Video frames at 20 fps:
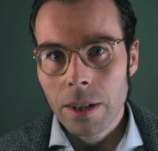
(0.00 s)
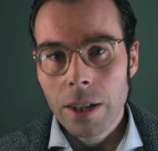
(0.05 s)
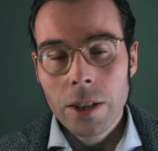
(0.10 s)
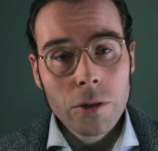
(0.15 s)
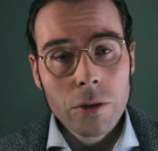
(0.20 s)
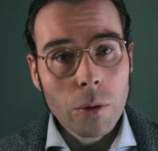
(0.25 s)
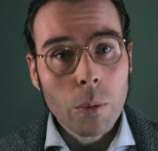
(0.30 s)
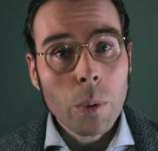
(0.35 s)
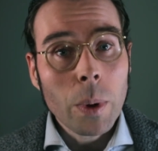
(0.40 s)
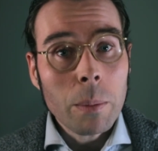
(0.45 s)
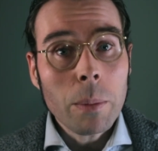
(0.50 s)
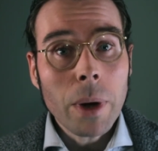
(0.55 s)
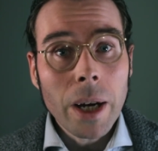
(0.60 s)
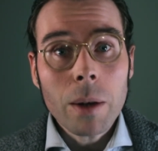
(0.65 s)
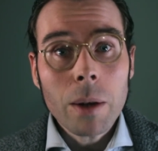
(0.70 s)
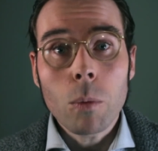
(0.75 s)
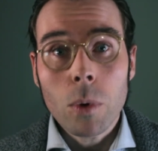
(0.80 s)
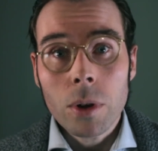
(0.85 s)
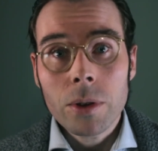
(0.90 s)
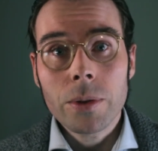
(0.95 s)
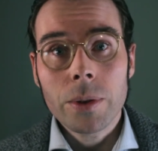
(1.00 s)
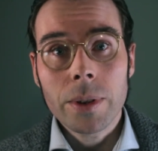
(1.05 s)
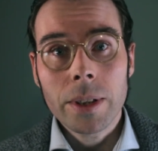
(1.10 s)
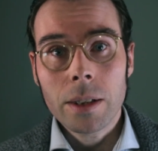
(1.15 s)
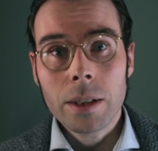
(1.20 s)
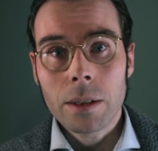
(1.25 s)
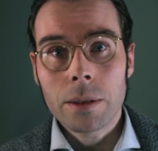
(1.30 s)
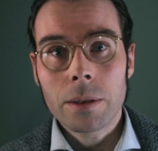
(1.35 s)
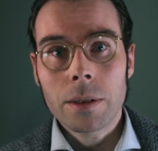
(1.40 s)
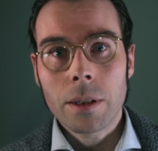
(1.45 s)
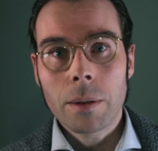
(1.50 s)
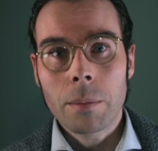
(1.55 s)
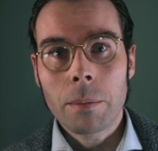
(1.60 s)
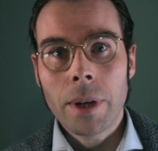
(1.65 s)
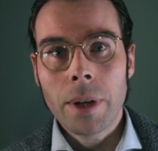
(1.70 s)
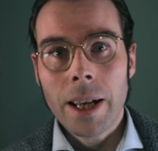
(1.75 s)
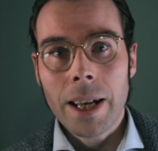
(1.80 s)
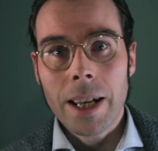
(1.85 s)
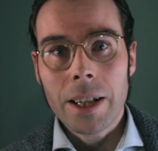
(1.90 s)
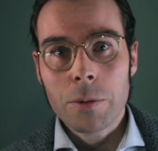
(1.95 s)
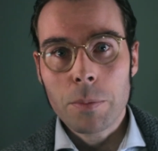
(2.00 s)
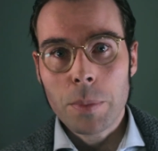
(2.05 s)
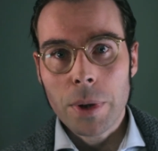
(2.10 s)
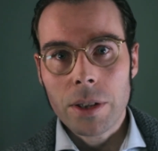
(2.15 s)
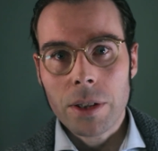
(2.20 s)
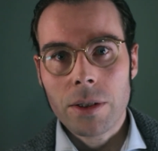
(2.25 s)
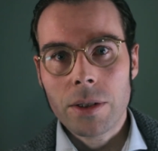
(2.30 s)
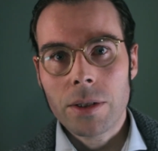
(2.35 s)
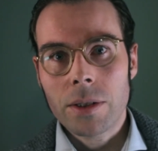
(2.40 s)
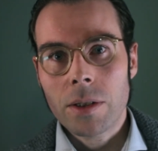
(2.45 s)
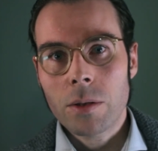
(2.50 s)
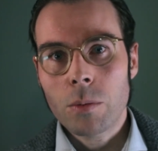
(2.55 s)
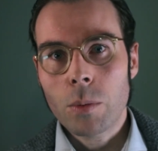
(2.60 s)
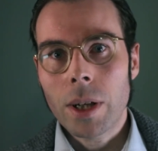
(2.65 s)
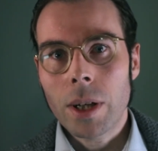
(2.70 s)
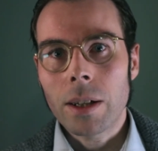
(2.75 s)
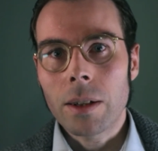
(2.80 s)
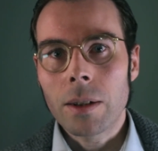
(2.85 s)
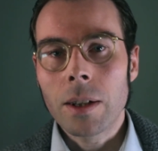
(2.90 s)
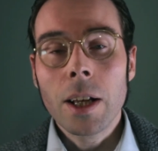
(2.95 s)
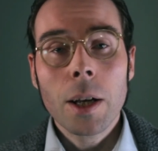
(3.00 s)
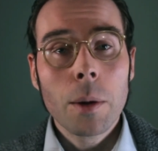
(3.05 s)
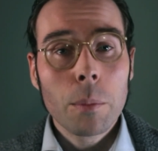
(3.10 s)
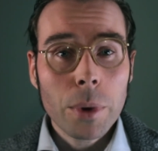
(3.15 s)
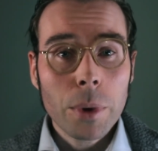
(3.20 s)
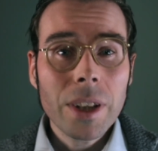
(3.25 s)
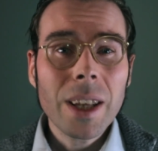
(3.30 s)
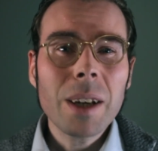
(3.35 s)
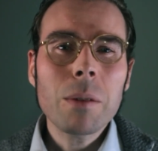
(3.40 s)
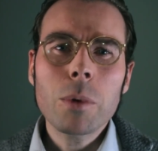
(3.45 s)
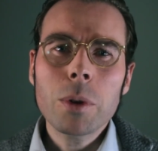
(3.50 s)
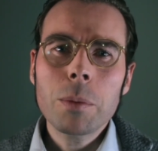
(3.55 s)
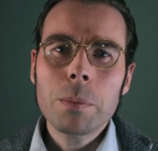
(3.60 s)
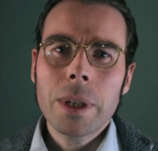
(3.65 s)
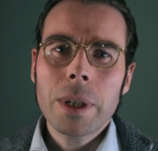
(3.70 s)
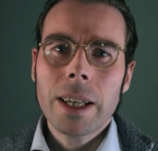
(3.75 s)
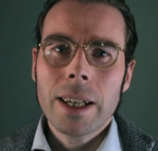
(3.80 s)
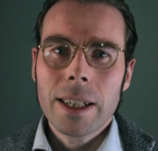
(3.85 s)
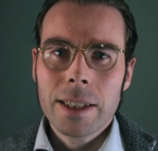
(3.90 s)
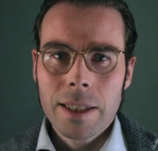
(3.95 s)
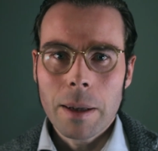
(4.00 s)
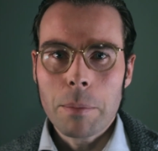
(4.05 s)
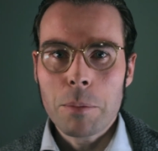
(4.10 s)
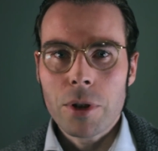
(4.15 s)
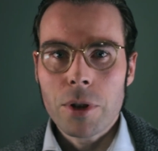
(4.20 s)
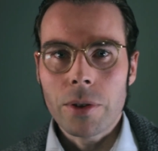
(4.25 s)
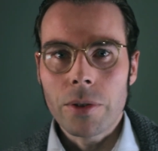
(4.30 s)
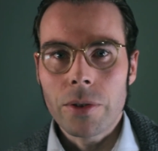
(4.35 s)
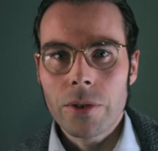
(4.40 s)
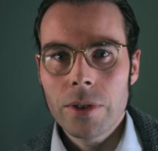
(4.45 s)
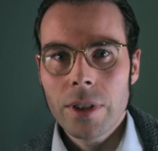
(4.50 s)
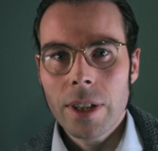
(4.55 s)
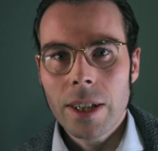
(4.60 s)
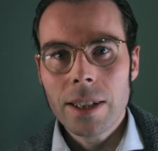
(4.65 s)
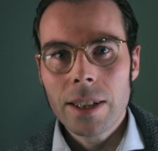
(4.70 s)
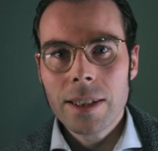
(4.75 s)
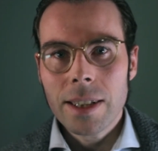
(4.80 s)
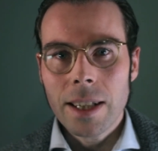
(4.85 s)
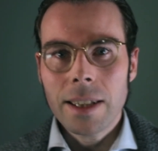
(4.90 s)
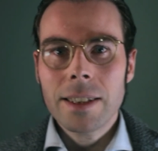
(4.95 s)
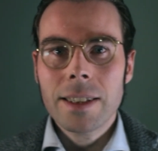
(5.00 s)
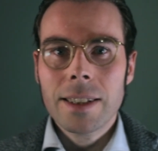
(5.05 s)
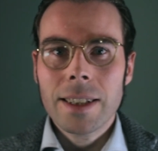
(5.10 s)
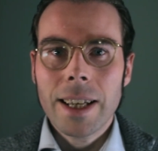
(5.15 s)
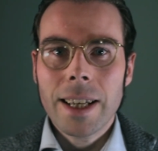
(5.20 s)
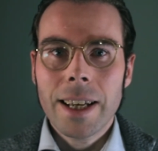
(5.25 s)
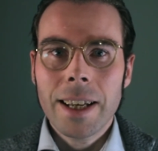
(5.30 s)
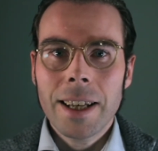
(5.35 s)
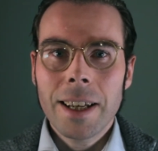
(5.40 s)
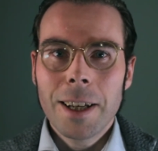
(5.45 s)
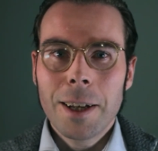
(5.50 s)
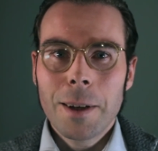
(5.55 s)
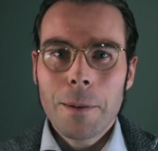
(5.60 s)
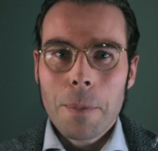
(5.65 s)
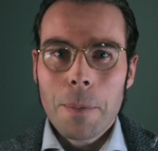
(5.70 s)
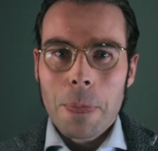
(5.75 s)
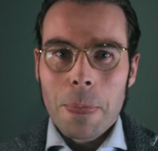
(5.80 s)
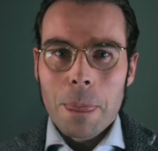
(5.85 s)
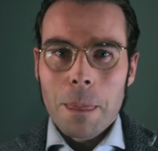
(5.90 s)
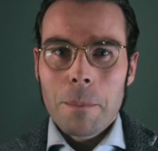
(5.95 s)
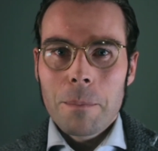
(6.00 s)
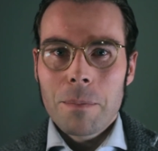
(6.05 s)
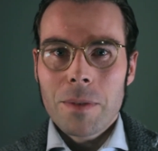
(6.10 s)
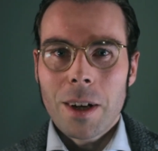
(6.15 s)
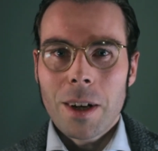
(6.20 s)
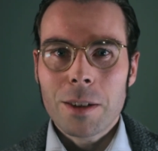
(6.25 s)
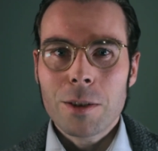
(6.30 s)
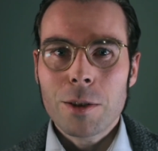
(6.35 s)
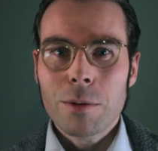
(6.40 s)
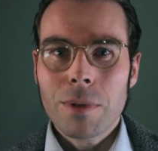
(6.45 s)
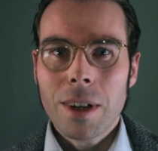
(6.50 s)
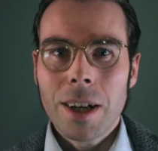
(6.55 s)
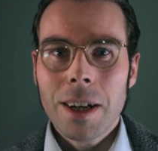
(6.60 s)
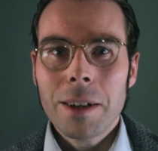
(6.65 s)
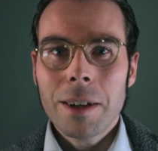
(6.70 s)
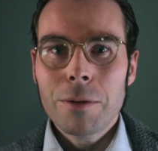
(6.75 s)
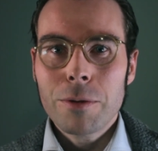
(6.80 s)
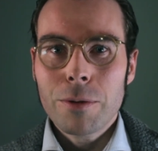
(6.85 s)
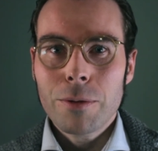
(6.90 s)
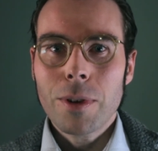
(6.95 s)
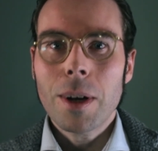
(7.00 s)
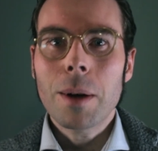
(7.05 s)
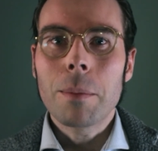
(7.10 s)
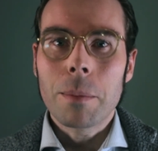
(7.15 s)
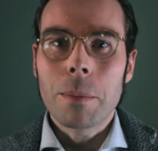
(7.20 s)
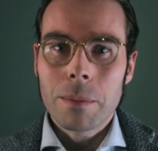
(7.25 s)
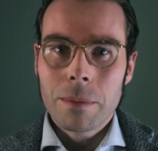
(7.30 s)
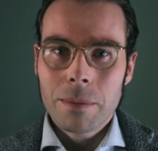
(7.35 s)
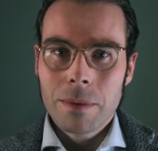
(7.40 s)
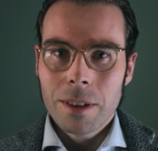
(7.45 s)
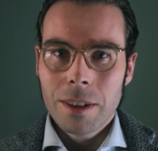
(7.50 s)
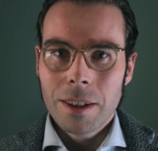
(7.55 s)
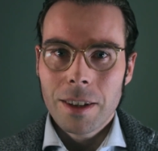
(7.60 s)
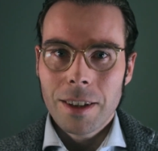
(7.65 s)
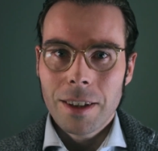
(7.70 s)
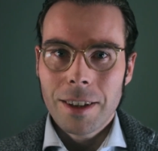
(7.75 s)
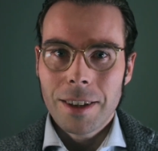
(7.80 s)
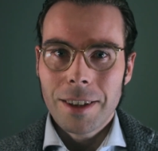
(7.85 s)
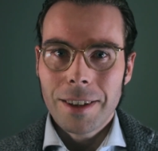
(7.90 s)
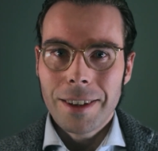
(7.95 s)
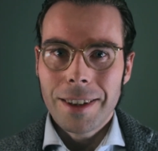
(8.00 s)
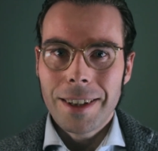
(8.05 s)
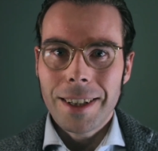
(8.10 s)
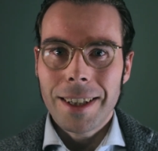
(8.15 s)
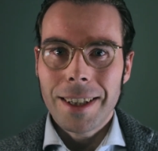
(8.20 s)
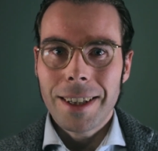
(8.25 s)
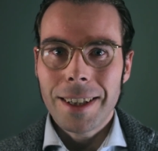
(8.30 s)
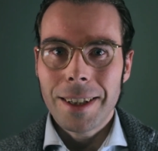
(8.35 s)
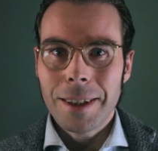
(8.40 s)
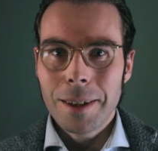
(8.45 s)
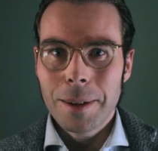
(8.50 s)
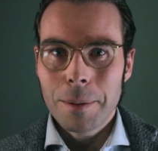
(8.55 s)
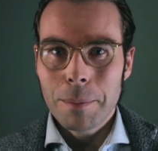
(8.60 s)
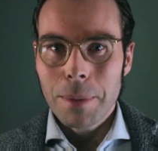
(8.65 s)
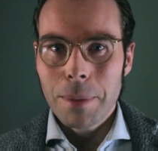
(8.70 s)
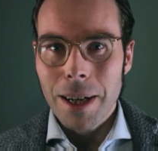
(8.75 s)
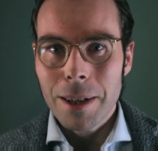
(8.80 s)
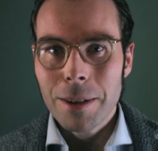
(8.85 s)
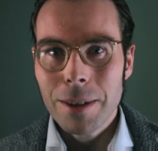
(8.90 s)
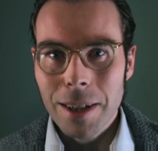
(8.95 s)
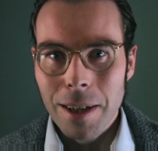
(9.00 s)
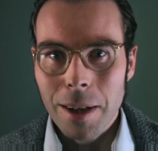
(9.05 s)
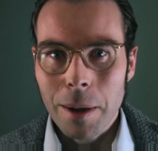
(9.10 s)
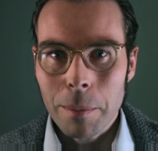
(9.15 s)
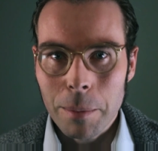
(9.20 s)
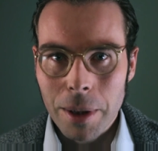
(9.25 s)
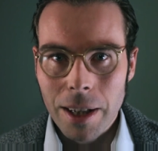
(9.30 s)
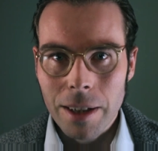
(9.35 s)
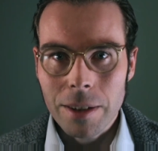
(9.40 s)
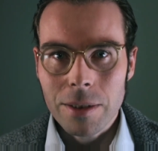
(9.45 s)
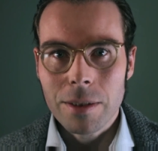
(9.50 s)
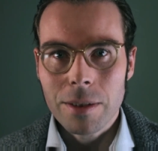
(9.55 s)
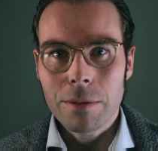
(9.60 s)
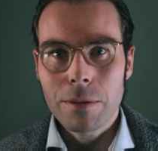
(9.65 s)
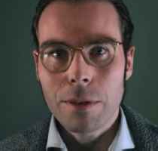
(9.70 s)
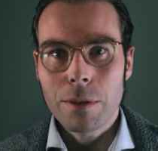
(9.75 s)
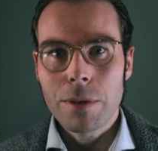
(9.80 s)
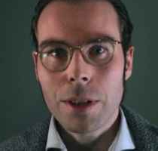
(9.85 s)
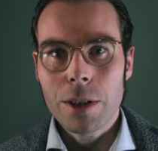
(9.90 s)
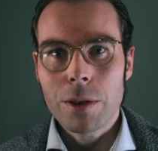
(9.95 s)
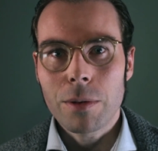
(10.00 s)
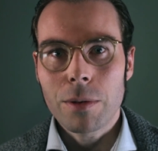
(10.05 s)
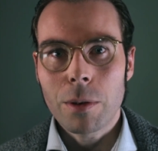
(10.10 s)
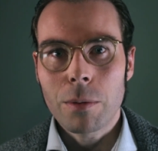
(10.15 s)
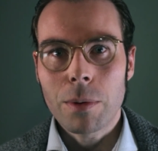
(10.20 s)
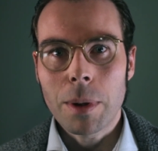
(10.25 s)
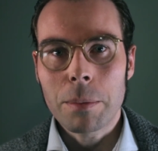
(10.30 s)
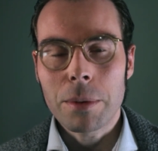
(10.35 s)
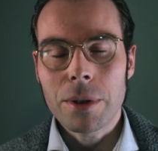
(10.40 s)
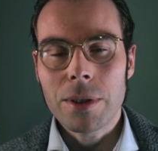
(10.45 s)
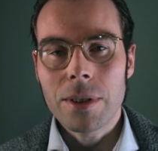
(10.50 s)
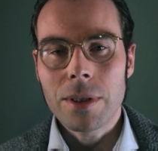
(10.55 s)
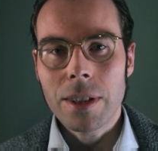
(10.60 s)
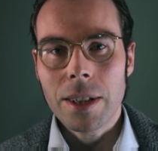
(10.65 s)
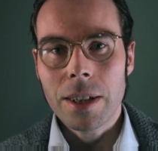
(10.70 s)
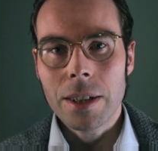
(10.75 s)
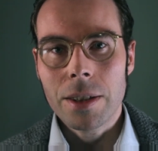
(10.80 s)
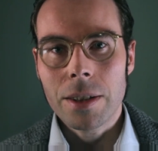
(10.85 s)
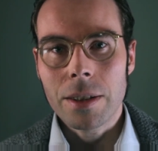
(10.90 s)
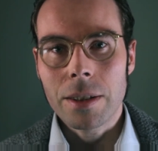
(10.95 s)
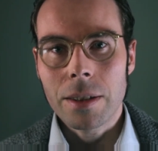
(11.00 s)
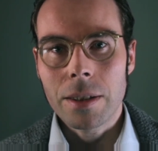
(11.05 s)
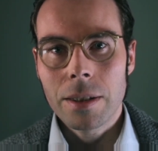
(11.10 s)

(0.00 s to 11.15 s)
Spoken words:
So we might want to include them as pictures as well. But they would be exceptions. In a sense, they are derived from the paradigm case of the visual representation.